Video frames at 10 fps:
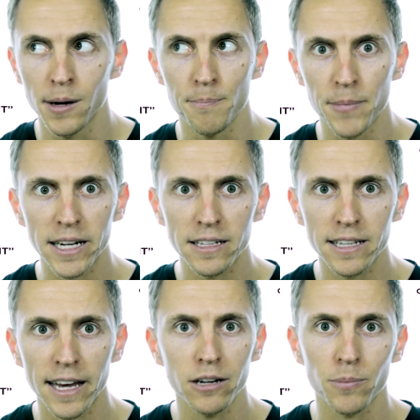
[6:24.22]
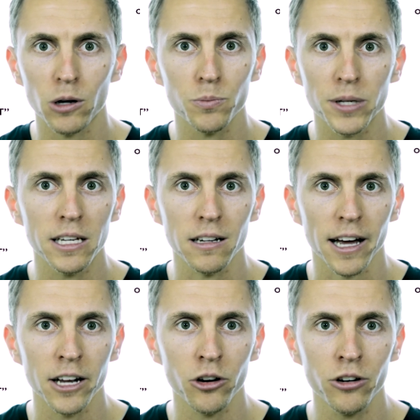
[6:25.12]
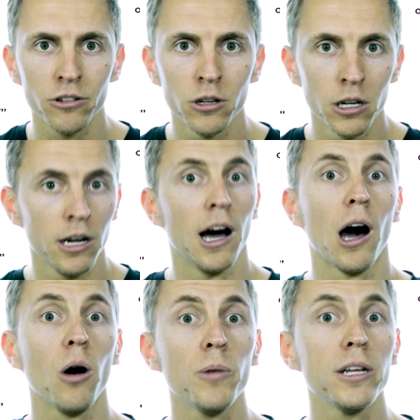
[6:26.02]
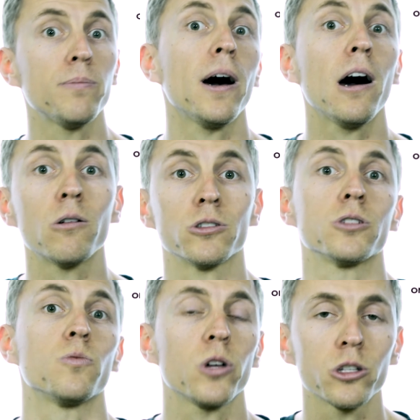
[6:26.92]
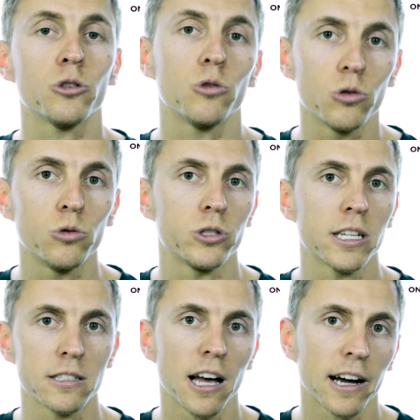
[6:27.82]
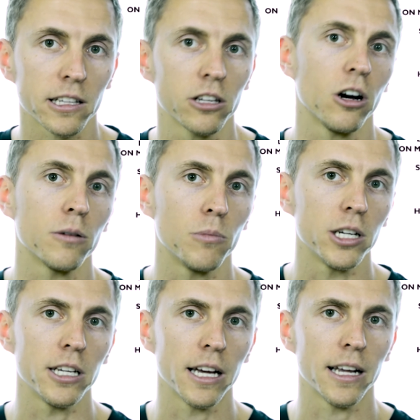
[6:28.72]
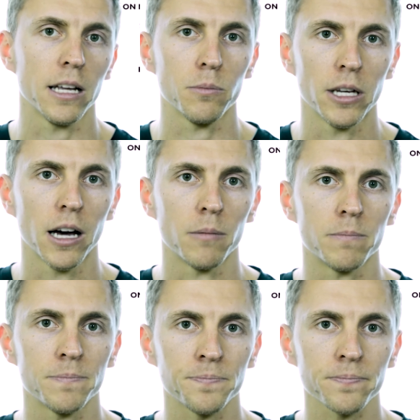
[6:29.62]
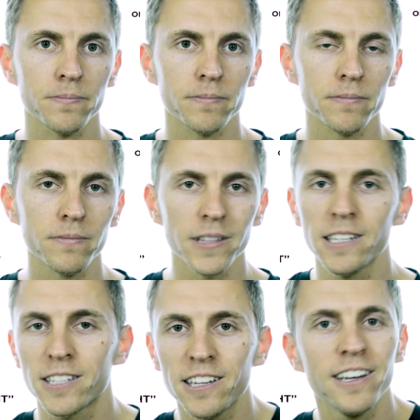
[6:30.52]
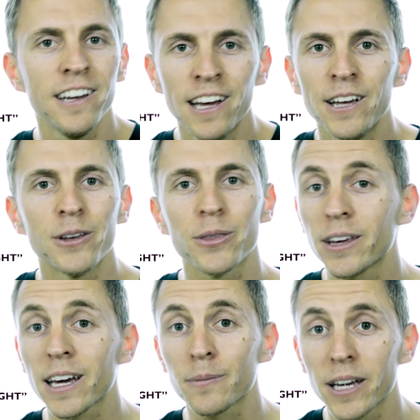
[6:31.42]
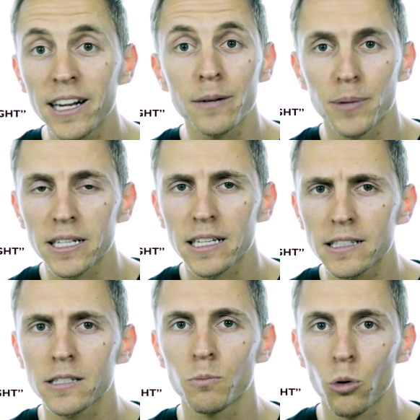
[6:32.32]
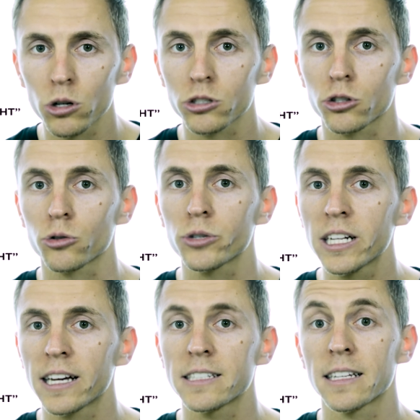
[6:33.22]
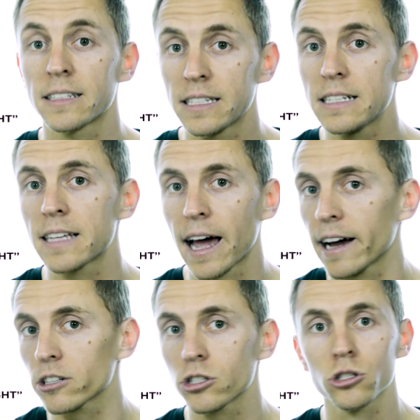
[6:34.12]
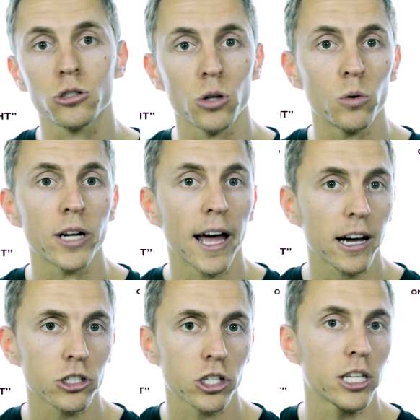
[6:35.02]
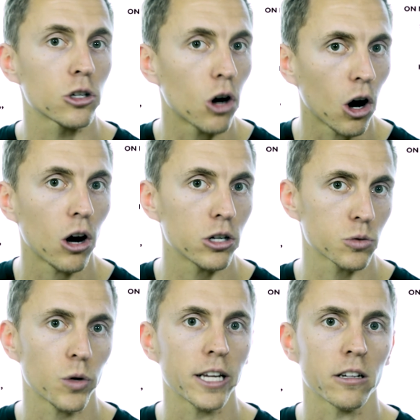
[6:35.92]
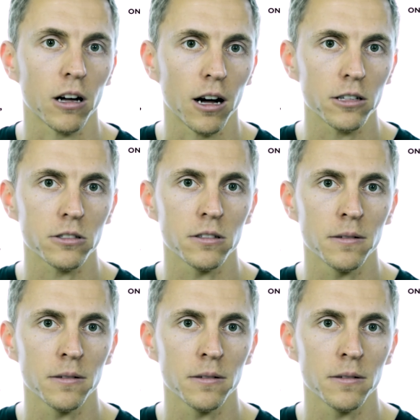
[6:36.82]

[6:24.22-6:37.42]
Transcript: Meditate about being lighter? How many pounds will you lose exactly on Monday at 8 p.m.? See, you think I'm kidding, but it's important to realize that these actions don't actually cause weight loss.